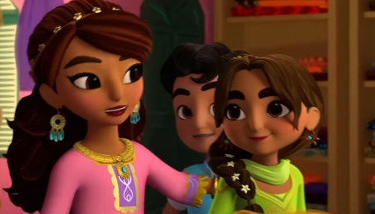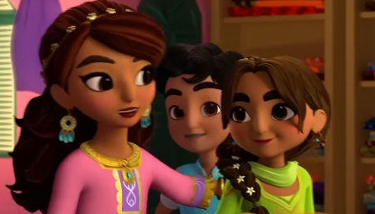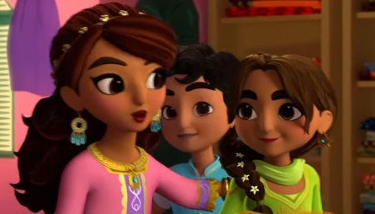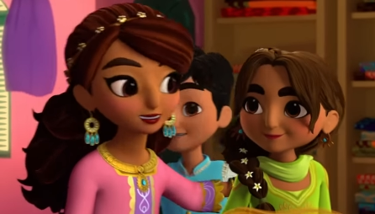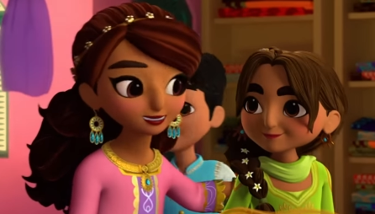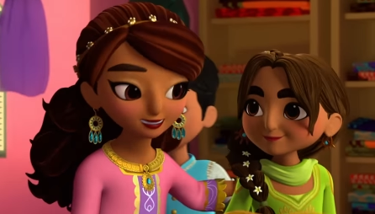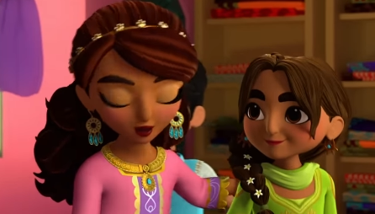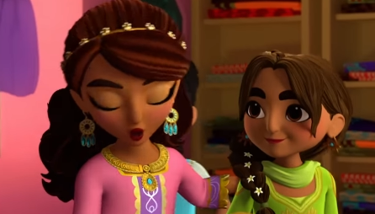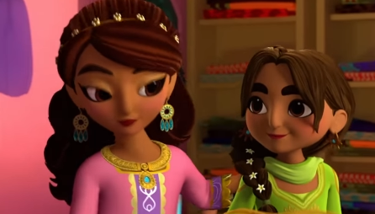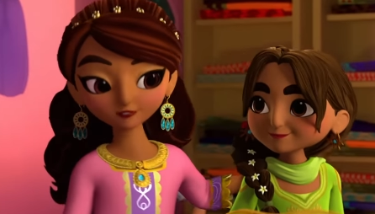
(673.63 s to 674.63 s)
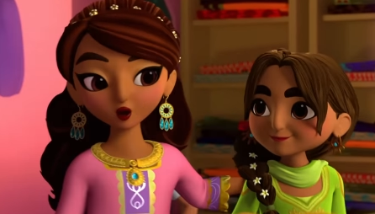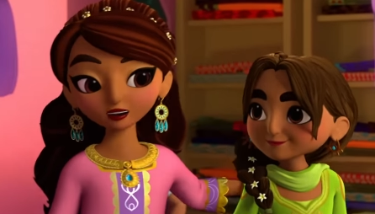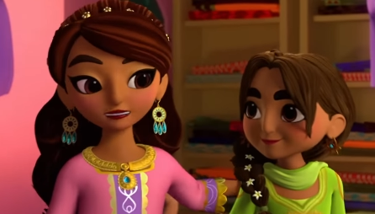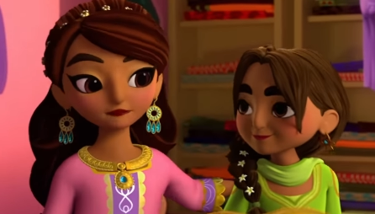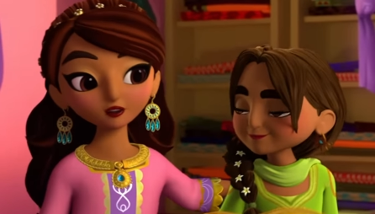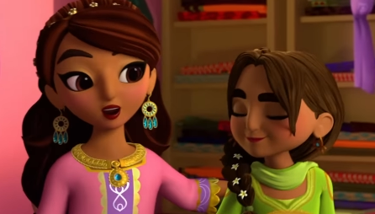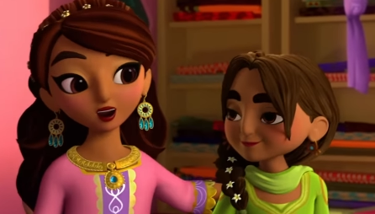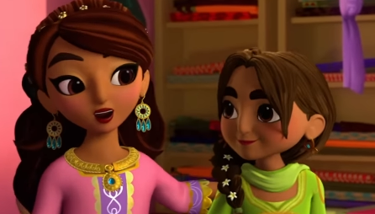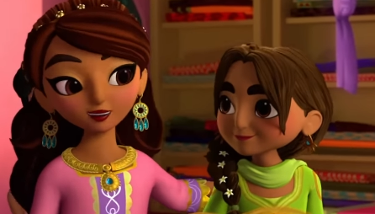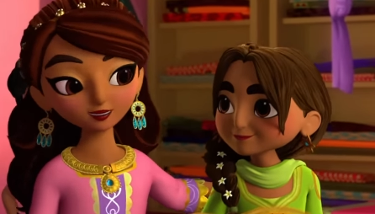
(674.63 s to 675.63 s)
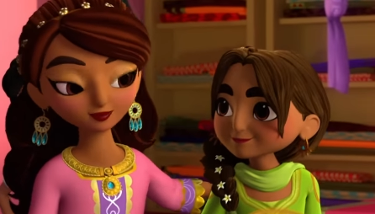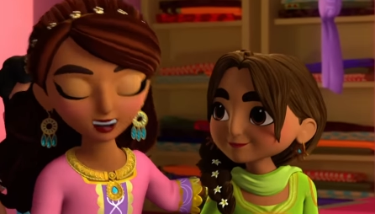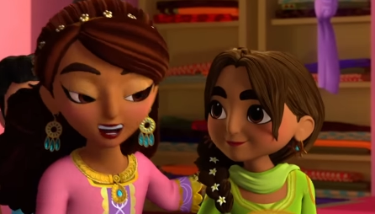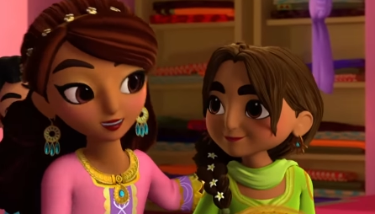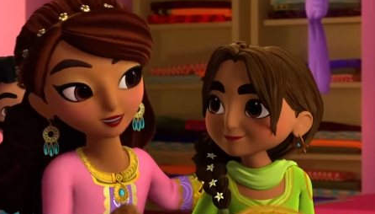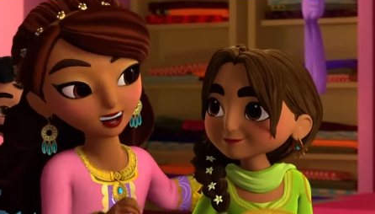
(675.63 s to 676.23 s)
Speaker 1: It was so beautiful. I